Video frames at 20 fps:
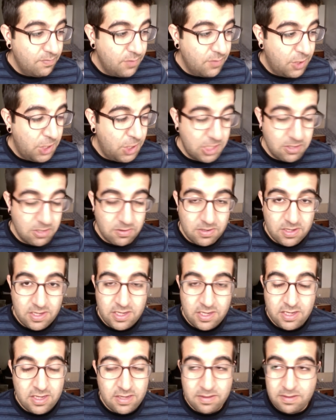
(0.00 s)

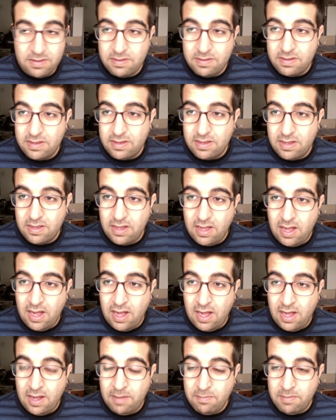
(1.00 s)
Generally,
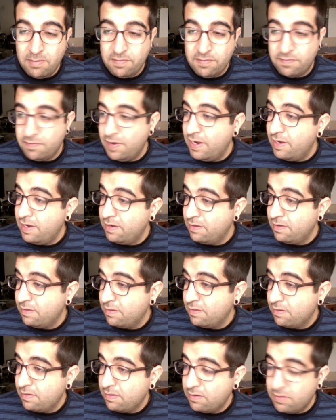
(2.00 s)
my friend
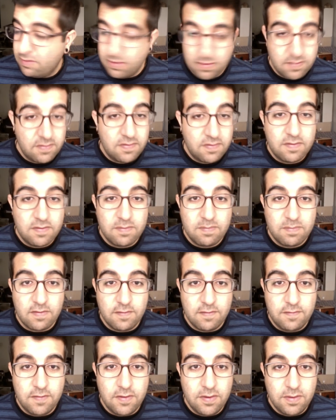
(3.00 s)
cooks some
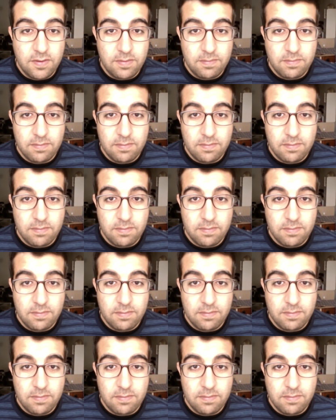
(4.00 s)
food,